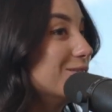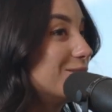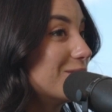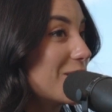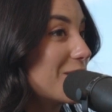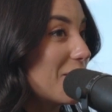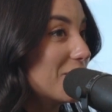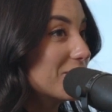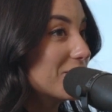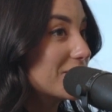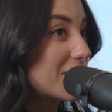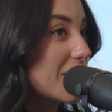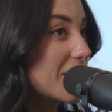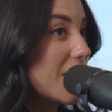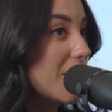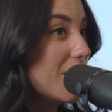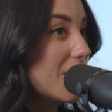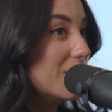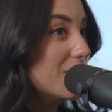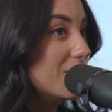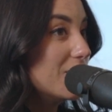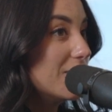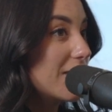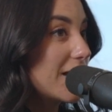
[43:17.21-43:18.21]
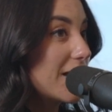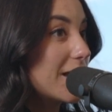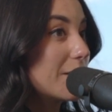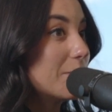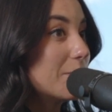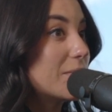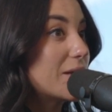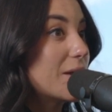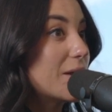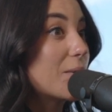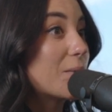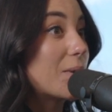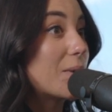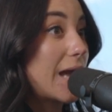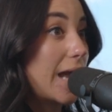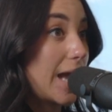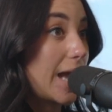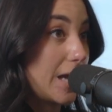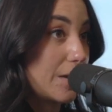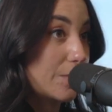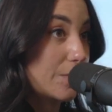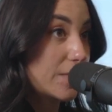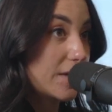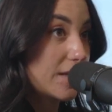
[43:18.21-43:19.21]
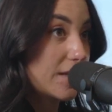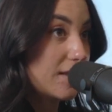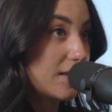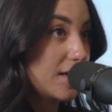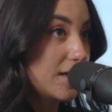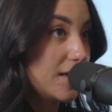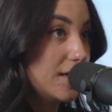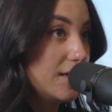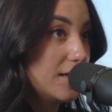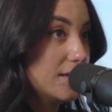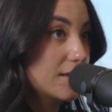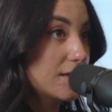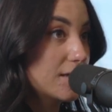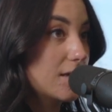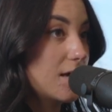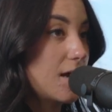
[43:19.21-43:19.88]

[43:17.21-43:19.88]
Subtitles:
don't know and be okay with that,